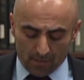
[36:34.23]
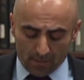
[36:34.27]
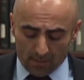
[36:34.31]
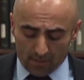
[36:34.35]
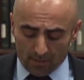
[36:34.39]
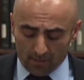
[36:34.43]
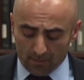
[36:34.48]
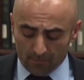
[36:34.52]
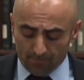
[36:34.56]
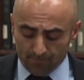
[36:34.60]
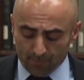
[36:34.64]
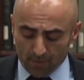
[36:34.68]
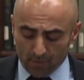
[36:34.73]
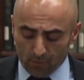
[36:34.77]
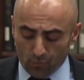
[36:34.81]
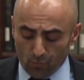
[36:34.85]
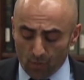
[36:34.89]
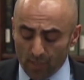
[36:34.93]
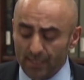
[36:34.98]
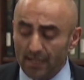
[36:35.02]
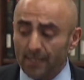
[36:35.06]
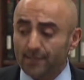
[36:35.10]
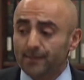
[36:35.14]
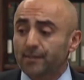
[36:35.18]
Um,
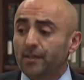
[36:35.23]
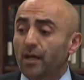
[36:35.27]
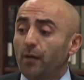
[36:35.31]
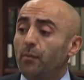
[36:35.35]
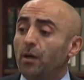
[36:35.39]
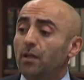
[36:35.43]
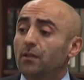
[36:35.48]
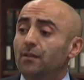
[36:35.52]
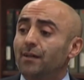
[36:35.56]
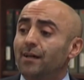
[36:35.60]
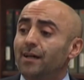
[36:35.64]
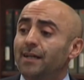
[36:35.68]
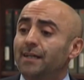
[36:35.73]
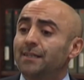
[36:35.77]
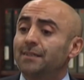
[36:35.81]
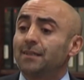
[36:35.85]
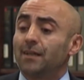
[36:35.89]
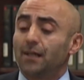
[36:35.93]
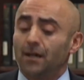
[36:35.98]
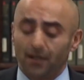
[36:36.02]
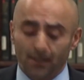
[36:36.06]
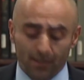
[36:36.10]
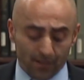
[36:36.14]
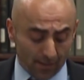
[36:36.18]
one has come online.
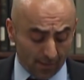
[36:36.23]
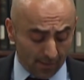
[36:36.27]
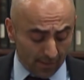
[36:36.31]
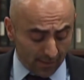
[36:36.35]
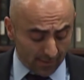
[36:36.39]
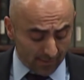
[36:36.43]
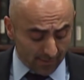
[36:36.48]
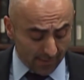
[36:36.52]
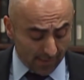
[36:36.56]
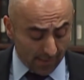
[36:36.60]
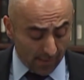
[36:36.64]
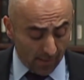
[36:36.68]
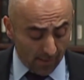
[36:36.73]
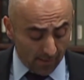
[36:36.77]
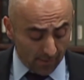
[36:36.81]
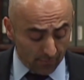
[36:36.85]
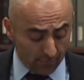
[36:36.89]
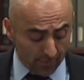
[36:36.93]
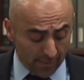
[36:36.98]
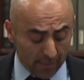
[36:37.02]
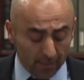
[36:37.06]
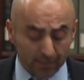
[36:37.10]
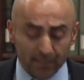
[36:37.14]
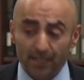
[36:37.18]
Uh, it's a
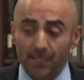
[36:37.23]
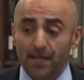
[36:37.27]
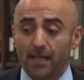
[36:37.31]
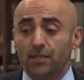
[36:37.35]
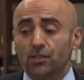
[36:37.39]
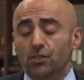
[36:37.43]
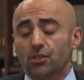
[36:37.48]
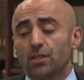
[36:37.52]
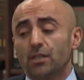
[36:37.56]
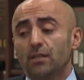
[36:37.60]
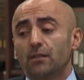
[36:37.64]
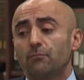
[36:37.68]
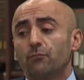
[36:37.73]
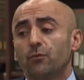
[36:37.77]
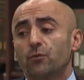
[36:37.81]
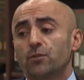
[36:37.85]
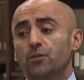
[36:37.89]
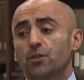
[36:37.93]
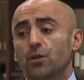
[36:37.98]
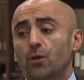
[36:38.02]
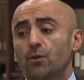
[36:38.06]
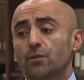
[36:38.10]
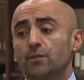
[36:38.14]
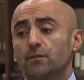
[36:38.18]
rail connection
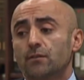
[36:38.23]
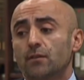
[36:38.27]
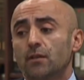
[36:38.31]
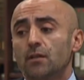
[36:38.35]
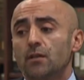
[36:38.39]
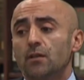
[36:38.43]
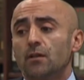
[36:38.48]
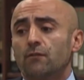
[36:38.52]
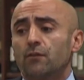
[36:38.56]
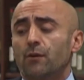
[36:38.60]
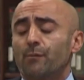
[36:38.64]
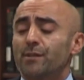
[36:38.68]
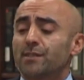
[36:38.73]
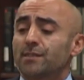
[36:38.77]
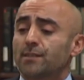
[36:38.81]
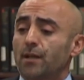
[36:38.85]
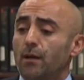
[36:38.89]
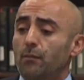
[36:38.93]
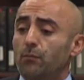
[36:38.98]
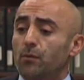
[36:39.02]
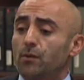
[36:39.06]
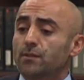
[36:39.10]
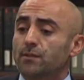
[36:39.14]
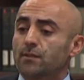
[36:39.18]
which goes from
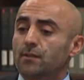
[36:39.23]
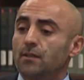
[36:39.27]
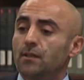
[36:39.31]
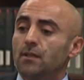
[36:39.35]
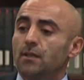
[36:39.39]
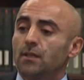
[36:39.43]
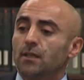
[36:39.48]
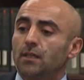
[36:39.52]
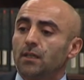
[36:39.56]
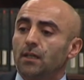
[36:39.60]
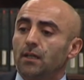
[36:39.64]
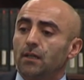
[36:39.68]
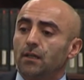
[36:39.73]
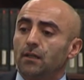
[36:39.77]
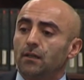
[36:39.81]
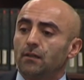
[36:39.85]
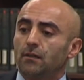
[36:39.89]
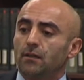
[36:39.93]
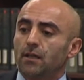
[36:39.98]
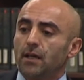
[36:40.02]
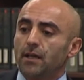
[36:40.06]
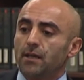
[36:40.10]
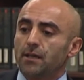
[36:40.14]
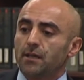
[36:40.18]
Istanbul's
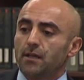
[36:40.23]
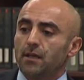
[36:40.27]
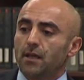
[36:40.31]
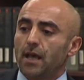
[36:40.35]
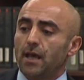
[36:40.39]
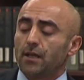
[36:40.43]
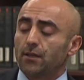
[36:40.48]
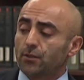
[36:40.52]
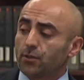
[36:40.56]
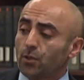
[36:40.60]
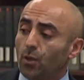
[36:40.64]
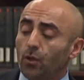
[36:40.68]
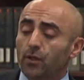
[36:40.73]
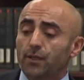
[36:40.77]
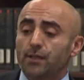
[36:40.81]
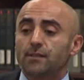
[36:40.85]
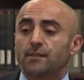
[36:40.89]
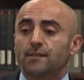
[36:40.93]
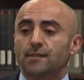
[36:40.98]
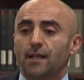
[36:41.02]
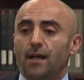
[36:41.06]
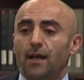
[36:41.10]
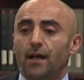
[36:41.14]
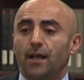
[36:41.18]
uh,
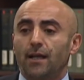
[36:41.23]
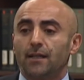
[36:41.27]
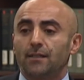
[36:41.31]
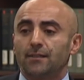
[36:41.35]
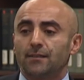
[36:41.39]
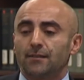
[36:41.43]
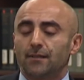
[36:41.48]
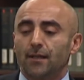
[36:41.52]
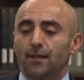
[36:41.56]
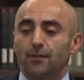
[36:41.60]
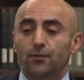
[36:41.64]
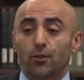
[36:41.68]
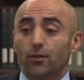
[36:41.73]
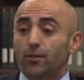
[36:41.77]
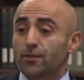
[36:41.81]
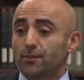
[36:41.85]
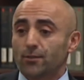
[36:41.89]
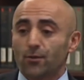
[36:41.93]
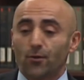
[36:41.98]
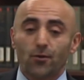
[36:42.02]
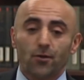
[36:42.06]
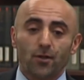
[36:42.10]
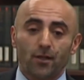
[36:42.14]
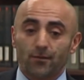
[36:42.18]
Anatolian side. Uh,
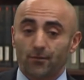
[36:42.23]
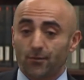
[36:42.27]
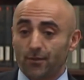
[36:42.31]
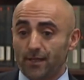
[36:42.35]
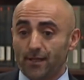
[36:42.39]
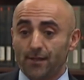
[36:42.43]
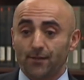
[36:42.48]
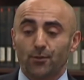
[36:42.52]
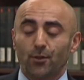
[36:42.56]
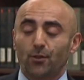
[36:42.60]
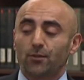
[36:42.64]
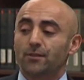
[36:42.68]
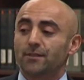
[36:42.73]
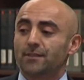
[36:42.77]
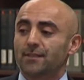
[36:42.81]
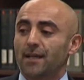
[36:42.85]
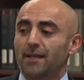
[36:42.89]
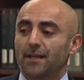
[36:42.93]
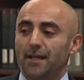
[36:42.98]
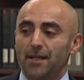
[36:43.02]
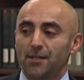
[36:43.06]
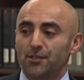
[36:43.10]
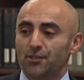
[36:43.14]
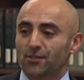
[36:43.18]
Turks don't call the Anatolian
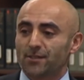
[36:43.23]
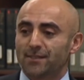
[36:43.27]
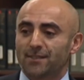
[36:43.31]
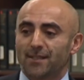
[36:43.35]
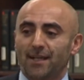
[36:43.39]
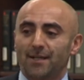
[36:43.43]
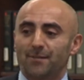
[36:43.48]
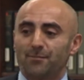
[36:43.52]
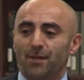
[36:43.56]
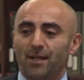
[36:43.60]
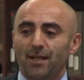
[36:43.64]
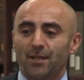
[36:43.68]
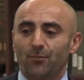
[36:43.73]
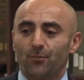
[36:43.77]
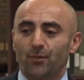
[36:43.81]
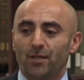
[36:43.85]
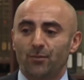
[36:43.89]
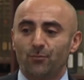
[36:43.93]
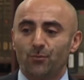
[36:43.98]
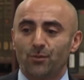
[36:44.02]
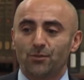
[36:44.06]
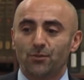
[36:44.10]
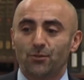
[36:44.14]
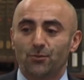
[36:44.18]
side Asian side, by the
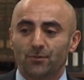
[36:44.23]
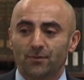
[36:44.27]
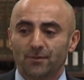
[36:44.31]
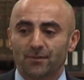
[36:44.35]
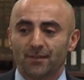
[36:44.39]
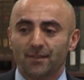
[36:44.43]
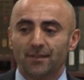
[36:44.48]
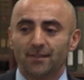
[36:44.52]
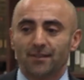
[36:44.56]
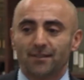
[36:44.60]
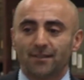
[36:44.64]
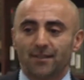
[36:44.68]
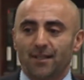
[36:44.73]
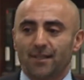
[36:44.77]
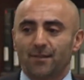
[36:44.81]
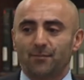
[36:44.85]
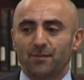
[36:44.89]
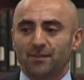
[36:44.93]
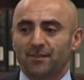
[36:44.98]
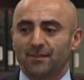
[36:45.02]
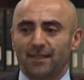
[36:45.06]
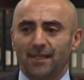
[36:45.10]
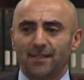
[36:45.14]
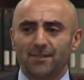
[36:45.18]
way. When you tell
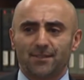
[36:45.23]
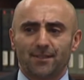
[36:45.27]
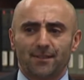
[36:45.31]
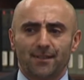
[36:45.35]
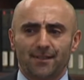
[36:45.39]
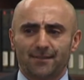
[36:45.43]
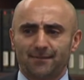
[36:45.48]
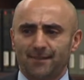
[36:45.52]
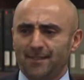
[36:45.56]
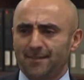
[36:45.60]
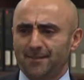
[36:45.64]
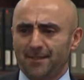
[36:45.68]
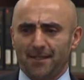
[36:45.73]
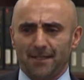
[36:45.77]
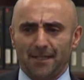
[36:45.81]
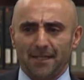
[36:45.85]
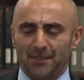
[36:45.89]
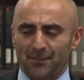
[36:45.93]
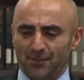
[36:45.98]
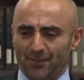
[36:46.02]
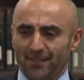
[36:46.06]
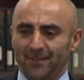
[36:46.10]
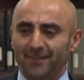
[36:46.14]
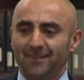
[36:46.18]
them this is Asia, they're like, that's not
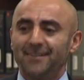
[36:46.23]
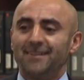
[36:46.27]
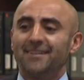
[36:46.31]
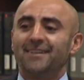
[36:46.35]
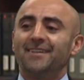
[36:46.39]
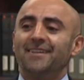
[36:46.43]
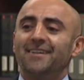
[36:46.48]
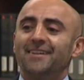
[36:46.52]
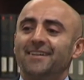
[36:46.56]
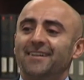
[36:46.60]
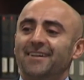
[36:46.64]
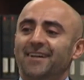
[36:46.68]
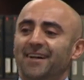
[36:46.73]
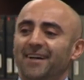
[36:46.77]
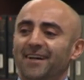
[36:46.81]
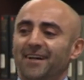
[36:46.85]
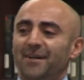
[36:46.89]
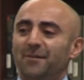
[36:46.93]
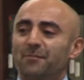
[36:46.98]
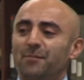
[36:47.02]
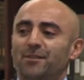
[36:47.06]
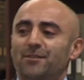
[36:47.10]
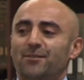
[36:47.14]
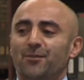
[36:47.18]
Asia.
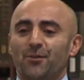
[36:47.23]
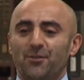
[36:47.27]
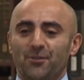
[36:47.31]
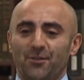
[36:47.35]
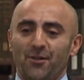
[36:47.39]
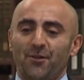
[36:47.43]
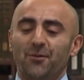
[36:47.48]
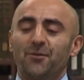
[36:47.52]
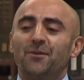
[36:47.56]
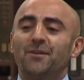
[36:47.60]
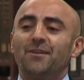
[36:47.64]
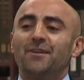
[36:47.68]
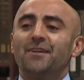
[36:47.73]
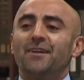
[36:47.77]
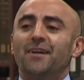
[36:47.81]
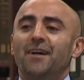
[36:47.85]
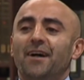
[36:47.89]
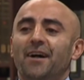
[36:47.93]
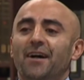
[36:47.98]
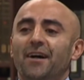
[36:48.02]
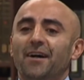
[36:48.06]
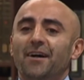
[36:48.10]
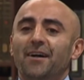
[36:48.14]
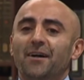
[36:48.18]
Uh, but so you know.
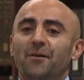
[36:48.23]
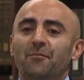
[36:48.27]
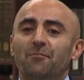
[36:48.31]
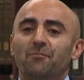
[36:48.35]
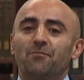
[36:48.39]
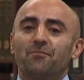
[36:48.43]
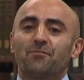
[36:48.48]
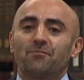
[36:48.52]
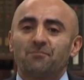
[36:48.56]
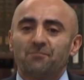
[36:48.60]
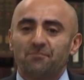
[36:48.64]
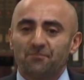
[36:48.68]
Um,